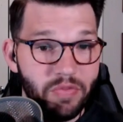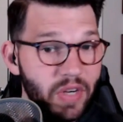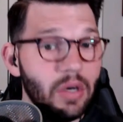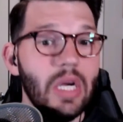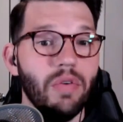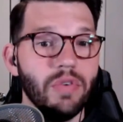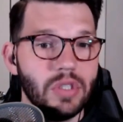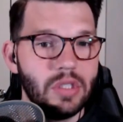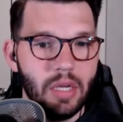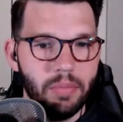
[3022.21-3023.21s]
very
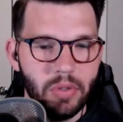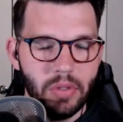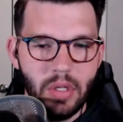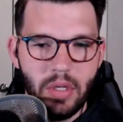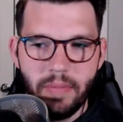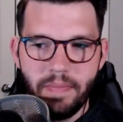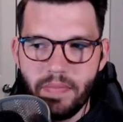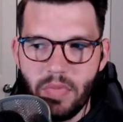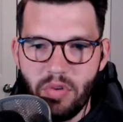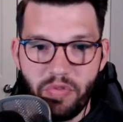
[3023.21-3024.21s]
overstable
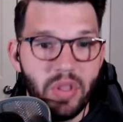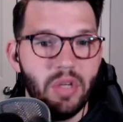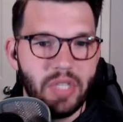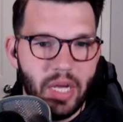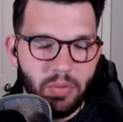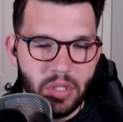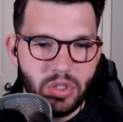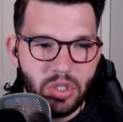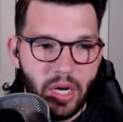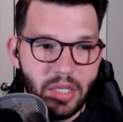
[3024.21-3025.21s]
for those headwind
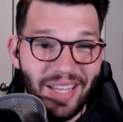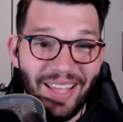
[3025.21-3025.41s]
shots.